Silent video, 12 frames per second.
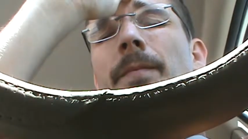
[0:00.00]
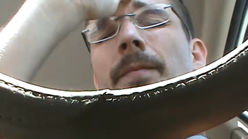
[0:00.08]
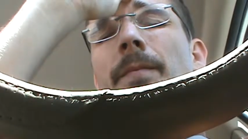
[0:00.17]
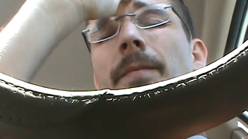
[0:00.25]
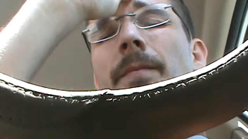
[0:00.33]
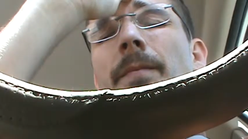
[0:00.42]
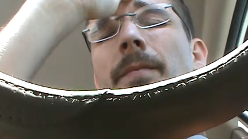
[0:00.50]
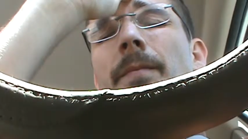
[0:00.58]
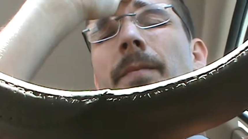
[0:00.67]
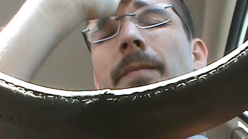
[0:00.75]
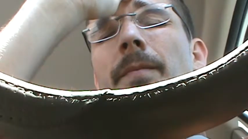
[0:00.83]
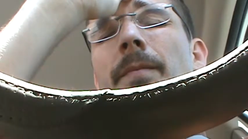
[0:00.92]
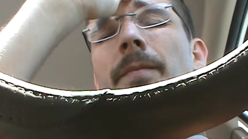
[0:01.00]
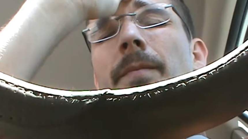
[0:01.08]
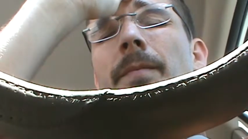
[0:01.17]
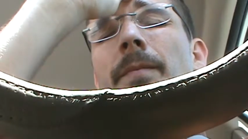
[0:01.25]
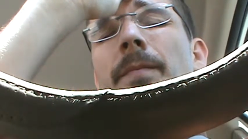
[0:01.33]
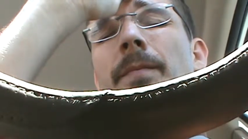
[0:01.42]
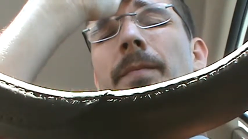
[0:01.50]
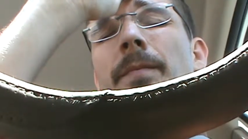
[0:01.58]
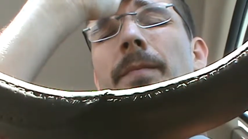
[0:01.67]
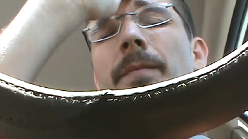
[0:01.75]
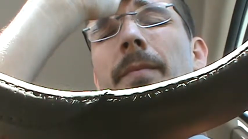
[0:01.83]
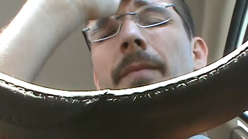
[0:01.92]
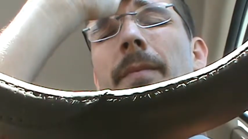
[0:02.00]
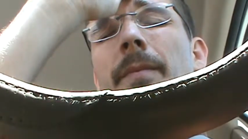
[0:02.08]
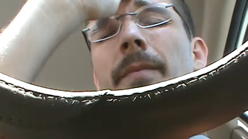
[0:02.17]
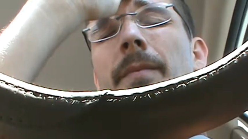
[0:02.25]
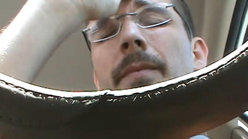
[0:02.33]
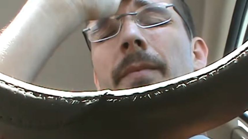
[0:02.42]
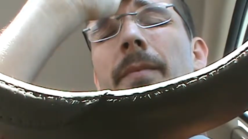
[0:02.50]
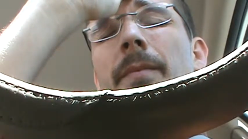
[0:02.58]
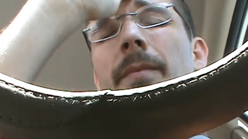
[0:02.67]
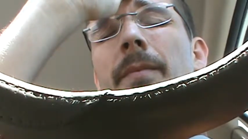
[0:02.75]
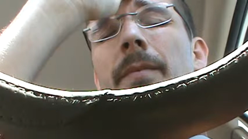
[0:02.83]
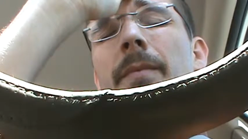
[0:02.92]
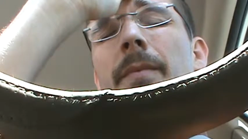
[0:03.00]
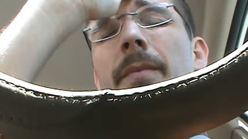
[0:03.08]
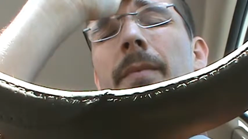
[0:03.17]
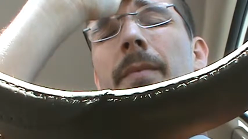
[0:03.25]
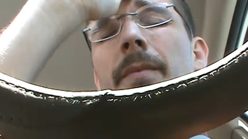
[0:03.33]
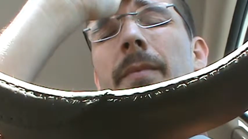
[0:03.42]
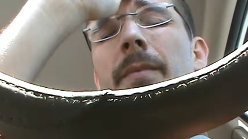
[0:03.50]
Nobody speaks.